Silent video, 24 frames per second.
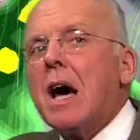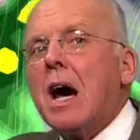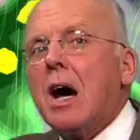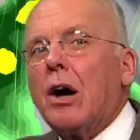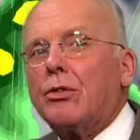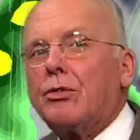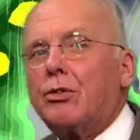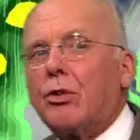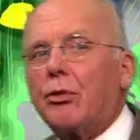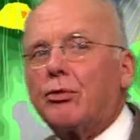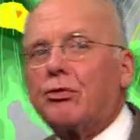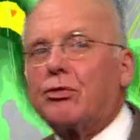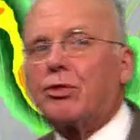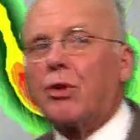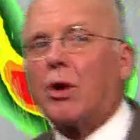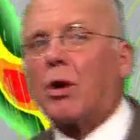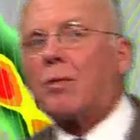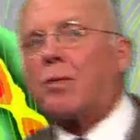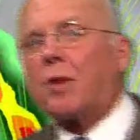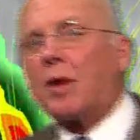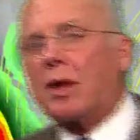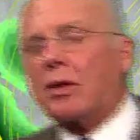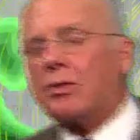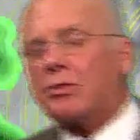uh, so
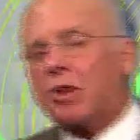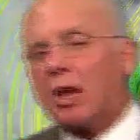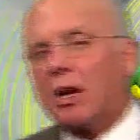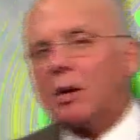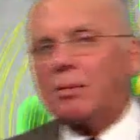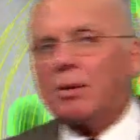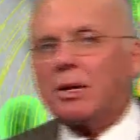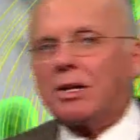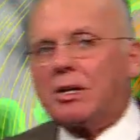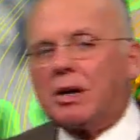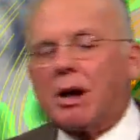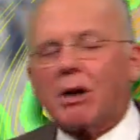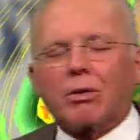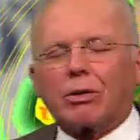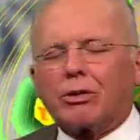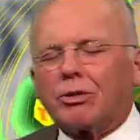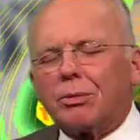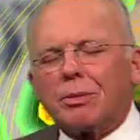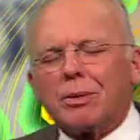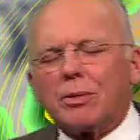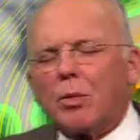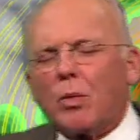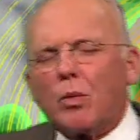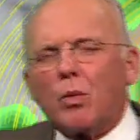surfing is going to be or
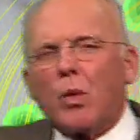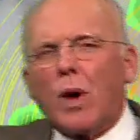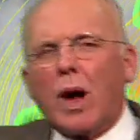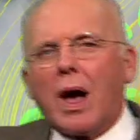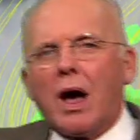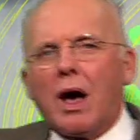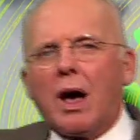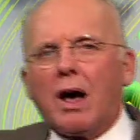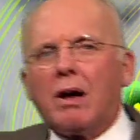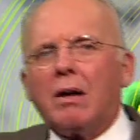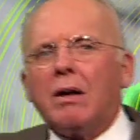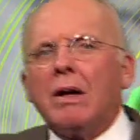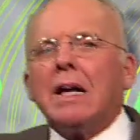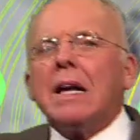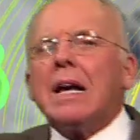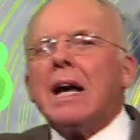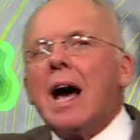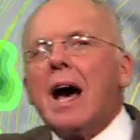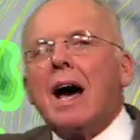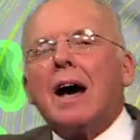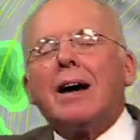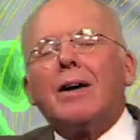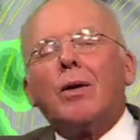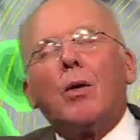be uh,
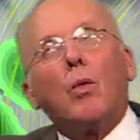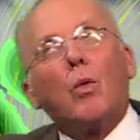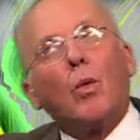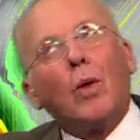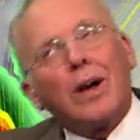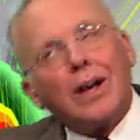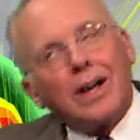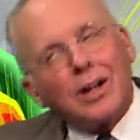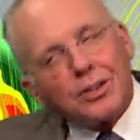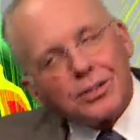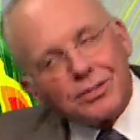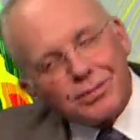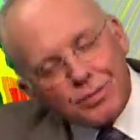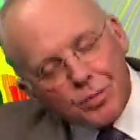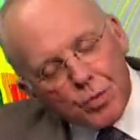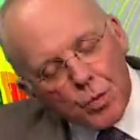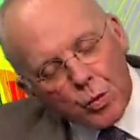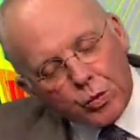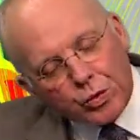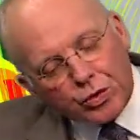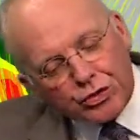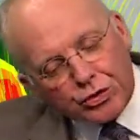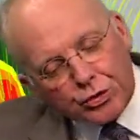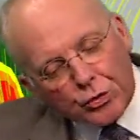uh, uh,
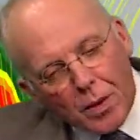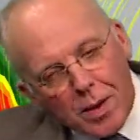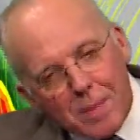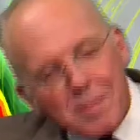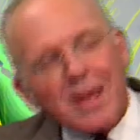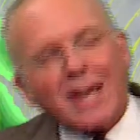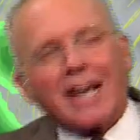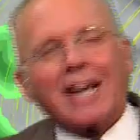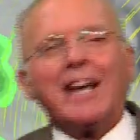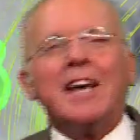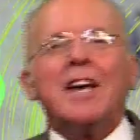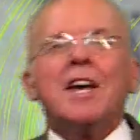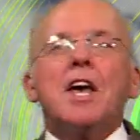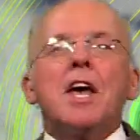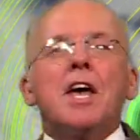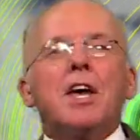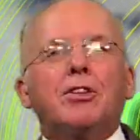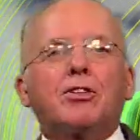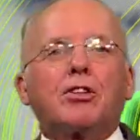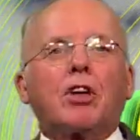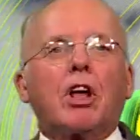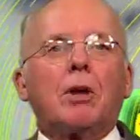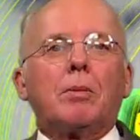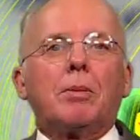swimming
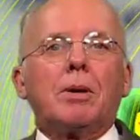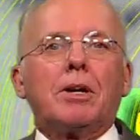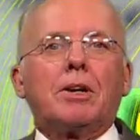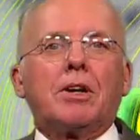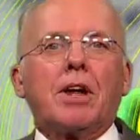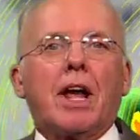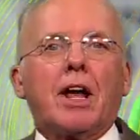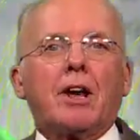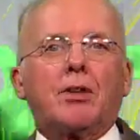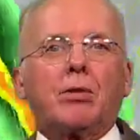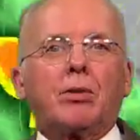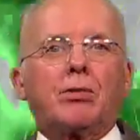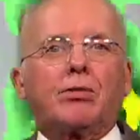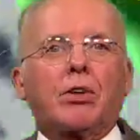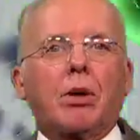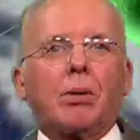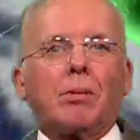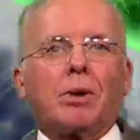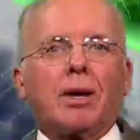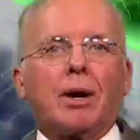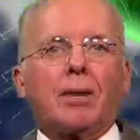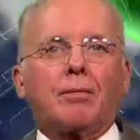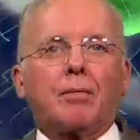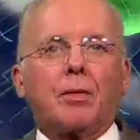is going to be dangerous
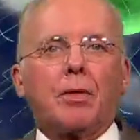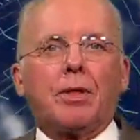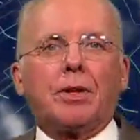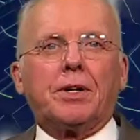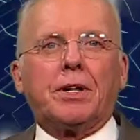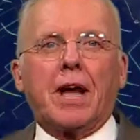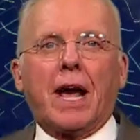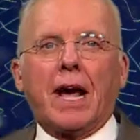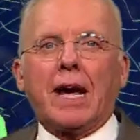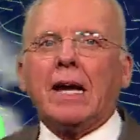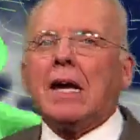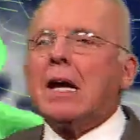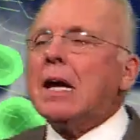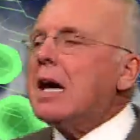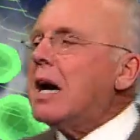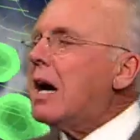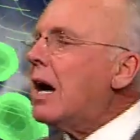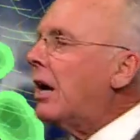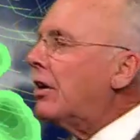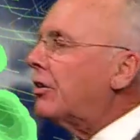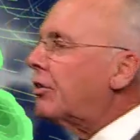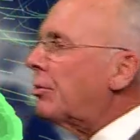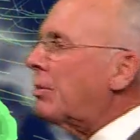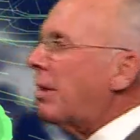coming up for the day
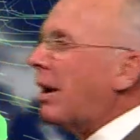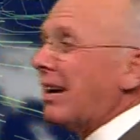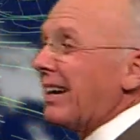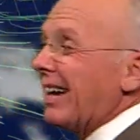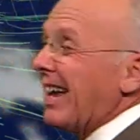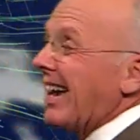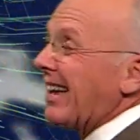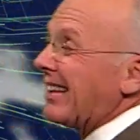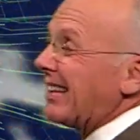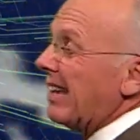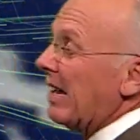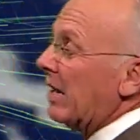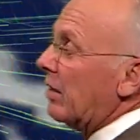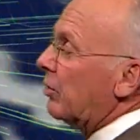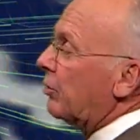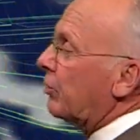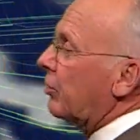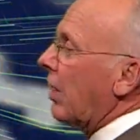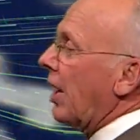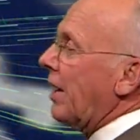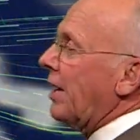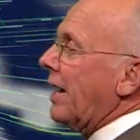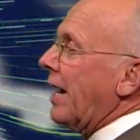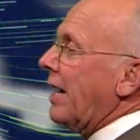uh, tomorrow, likely on
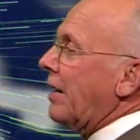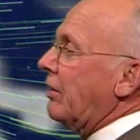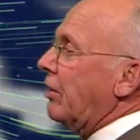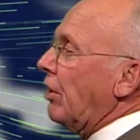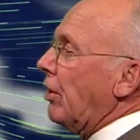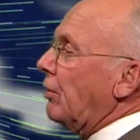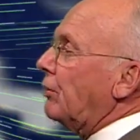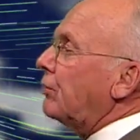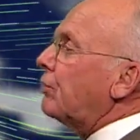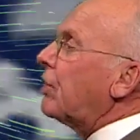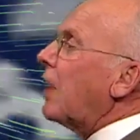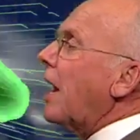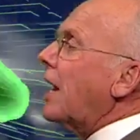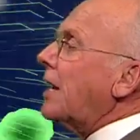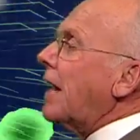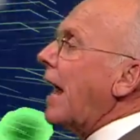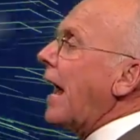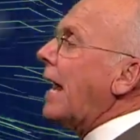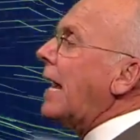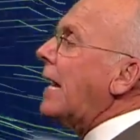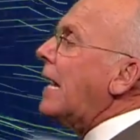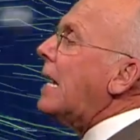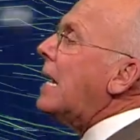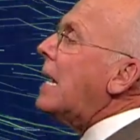Sunday too.
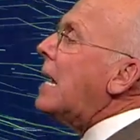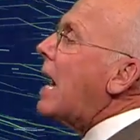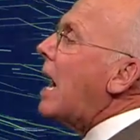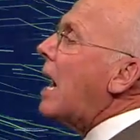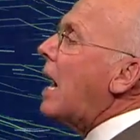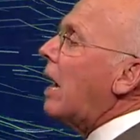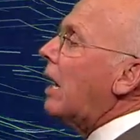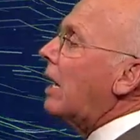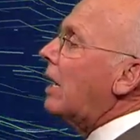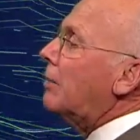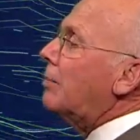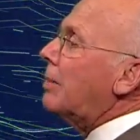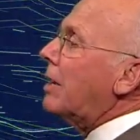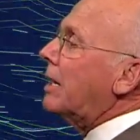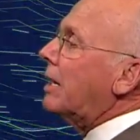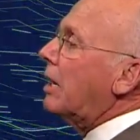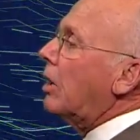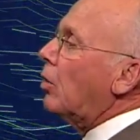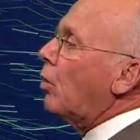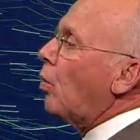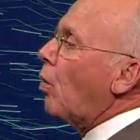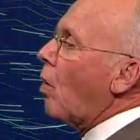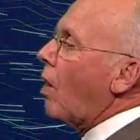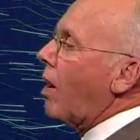Sunday, uh, it'll be a
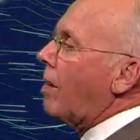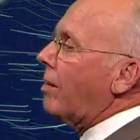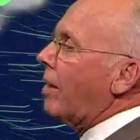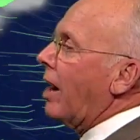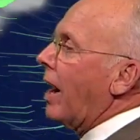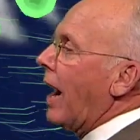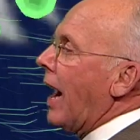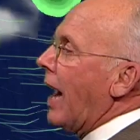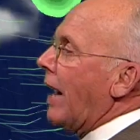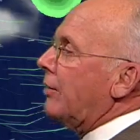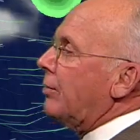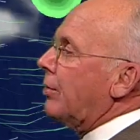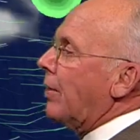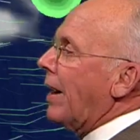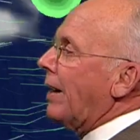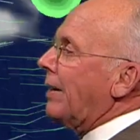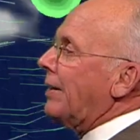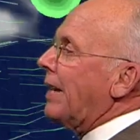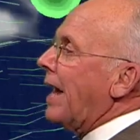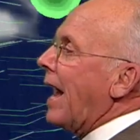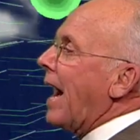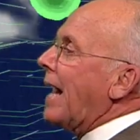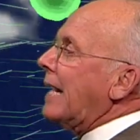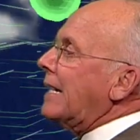little warmer, highs
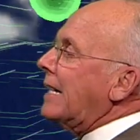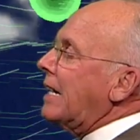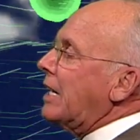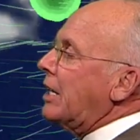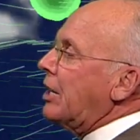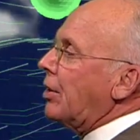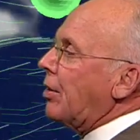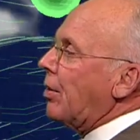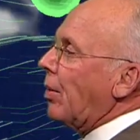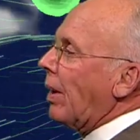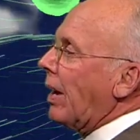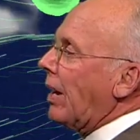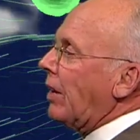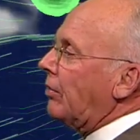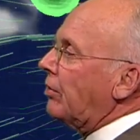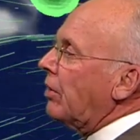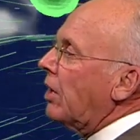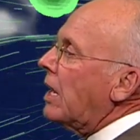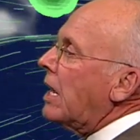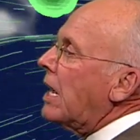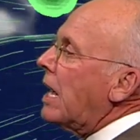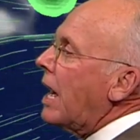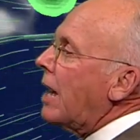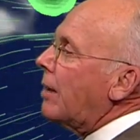around 90 degrees
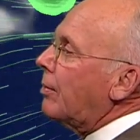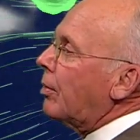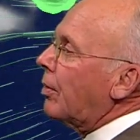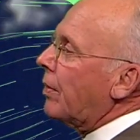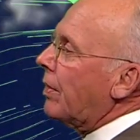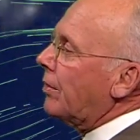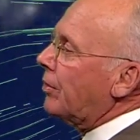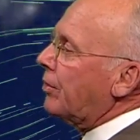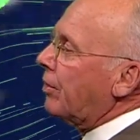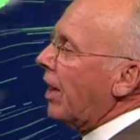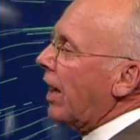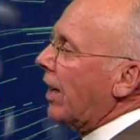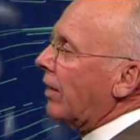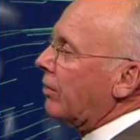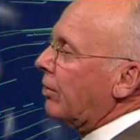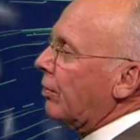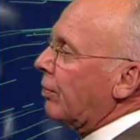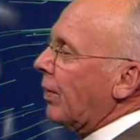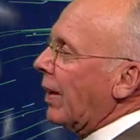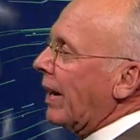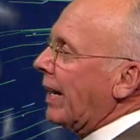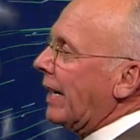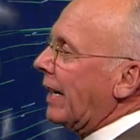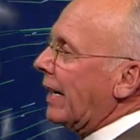with a chance
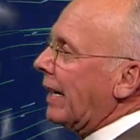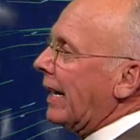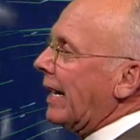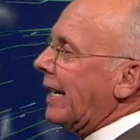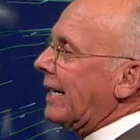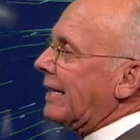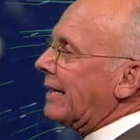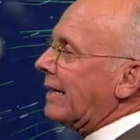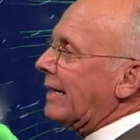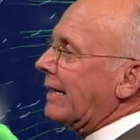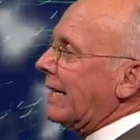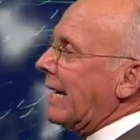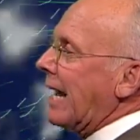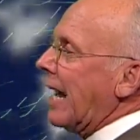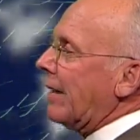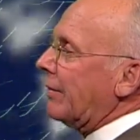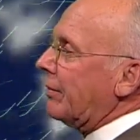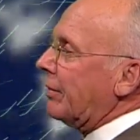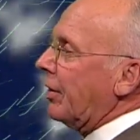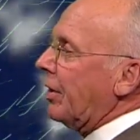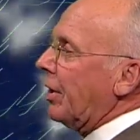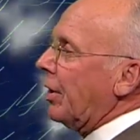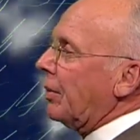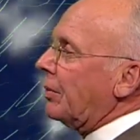of rain late in the
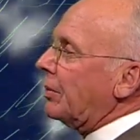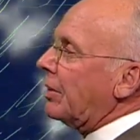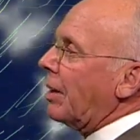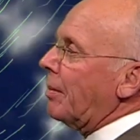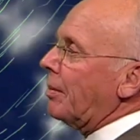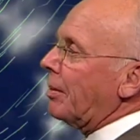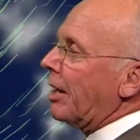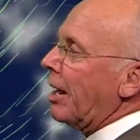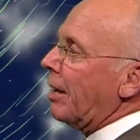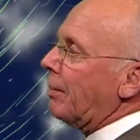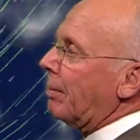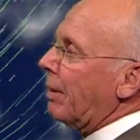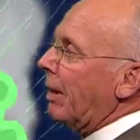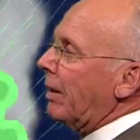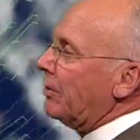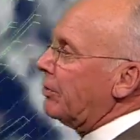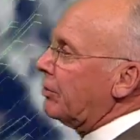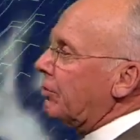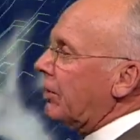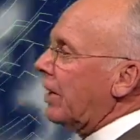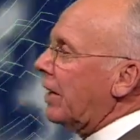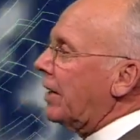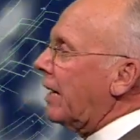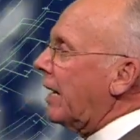afternoon coming up on
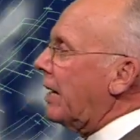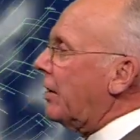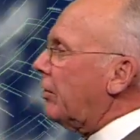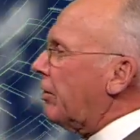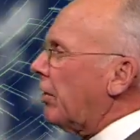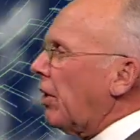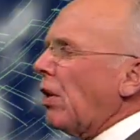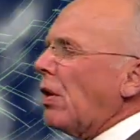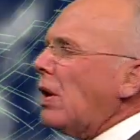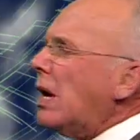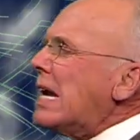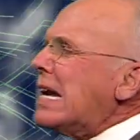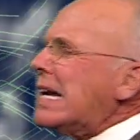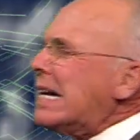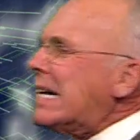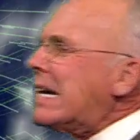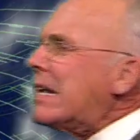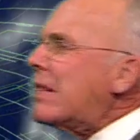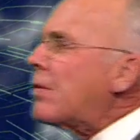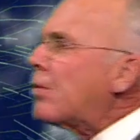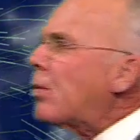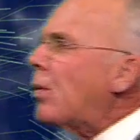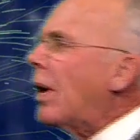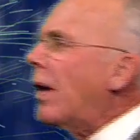Sunday too.
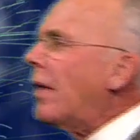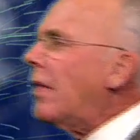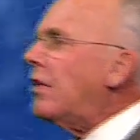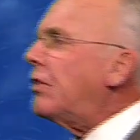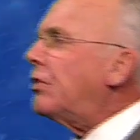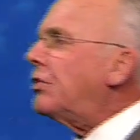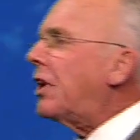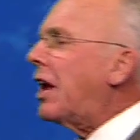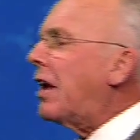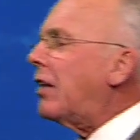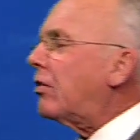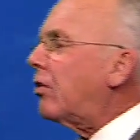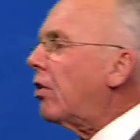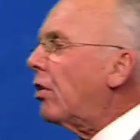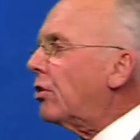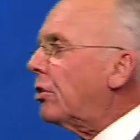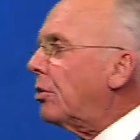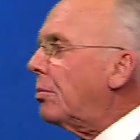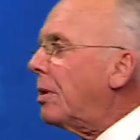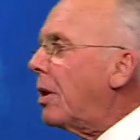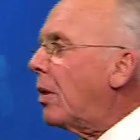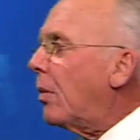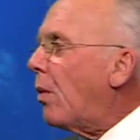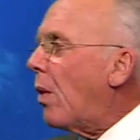Neither one of these days look
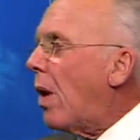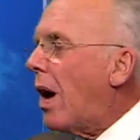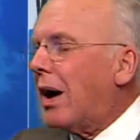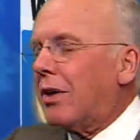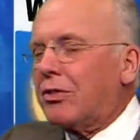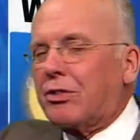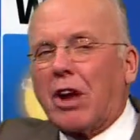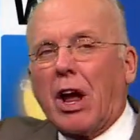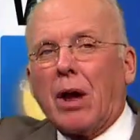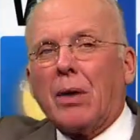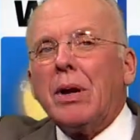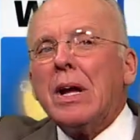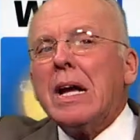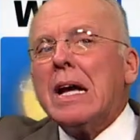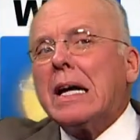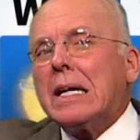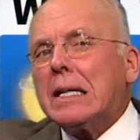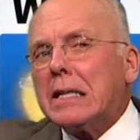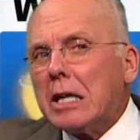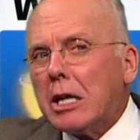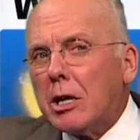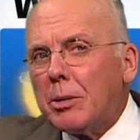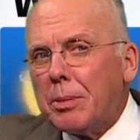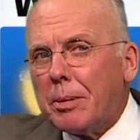to be a washout.
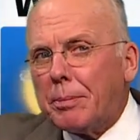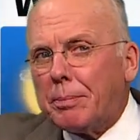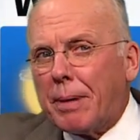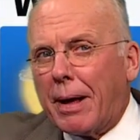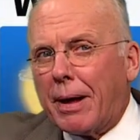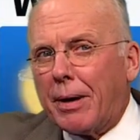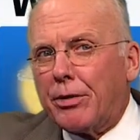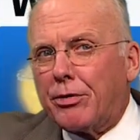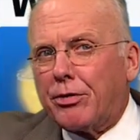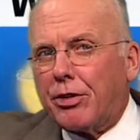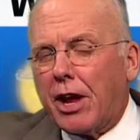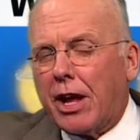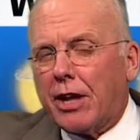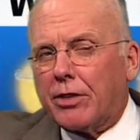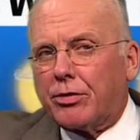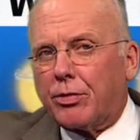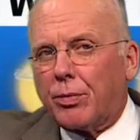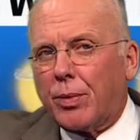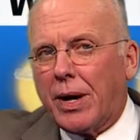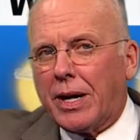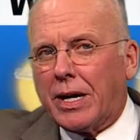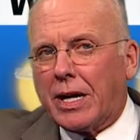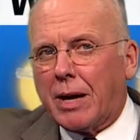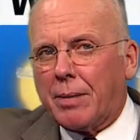A little bit better chance
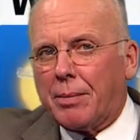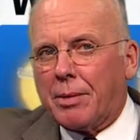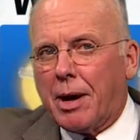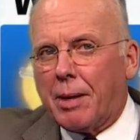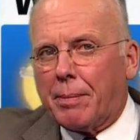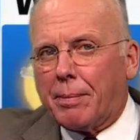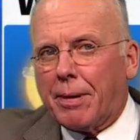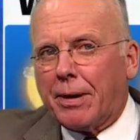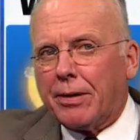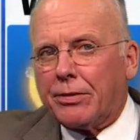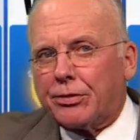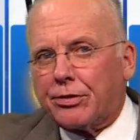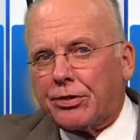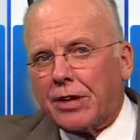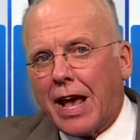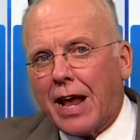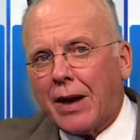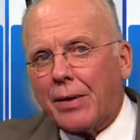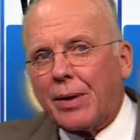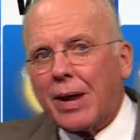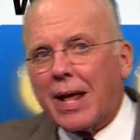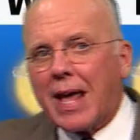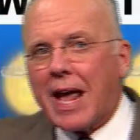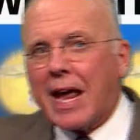of rain coming up on
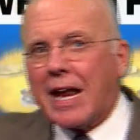Saturday,